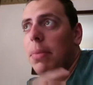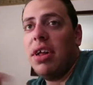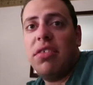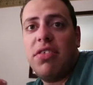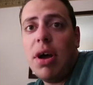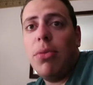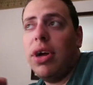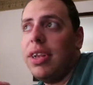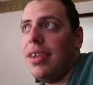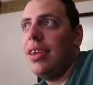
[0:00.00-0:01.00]
But
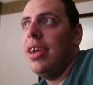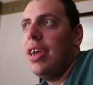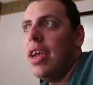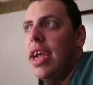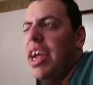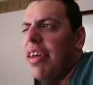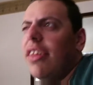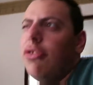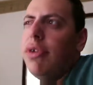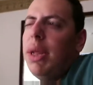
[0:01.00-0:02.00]
someone is
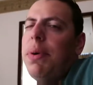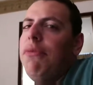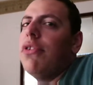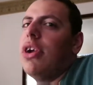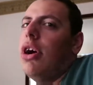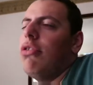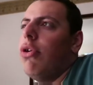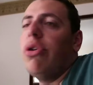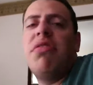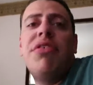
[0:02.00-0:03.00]
either really pumped for the
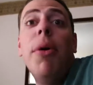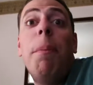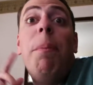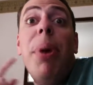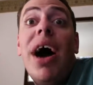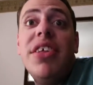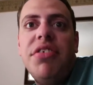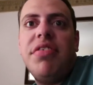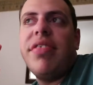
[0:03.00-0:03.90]
concert or is so buzzed